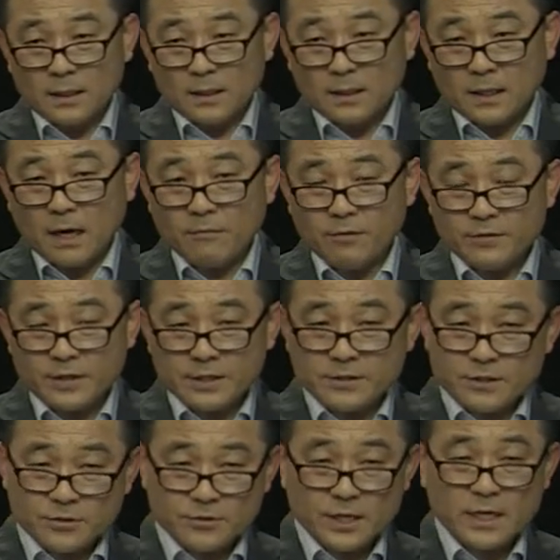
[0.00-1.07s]

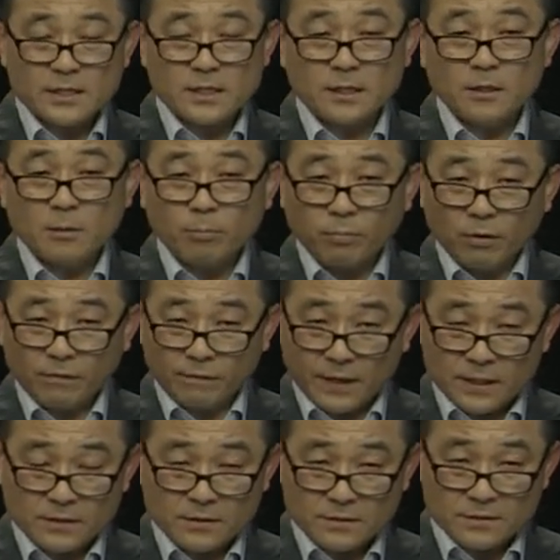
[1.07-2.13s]
conversation exchange in a
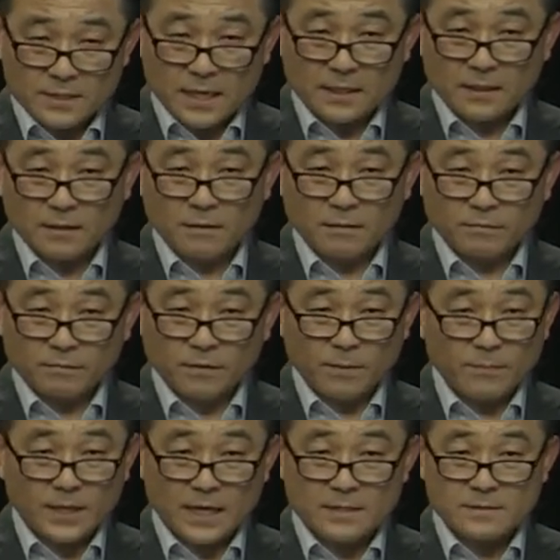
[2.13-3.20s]
professional setting
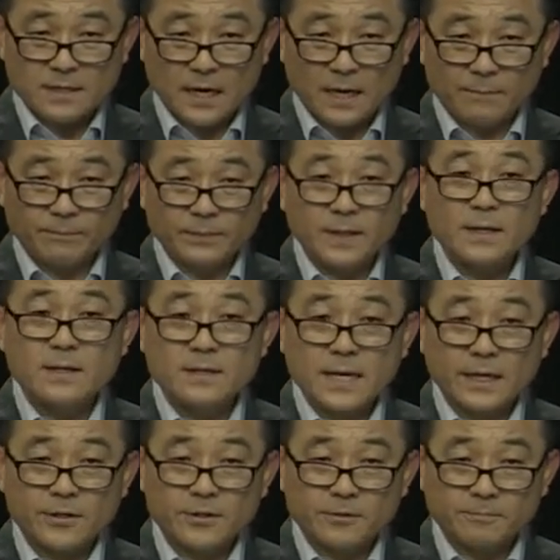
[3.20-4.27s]
from next time.
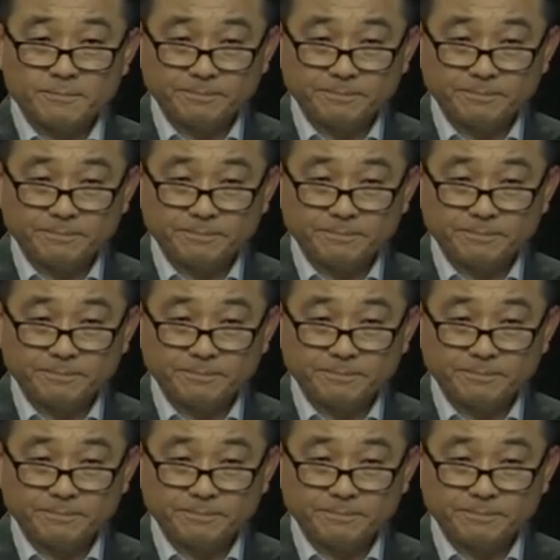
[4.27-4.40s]
Thank you.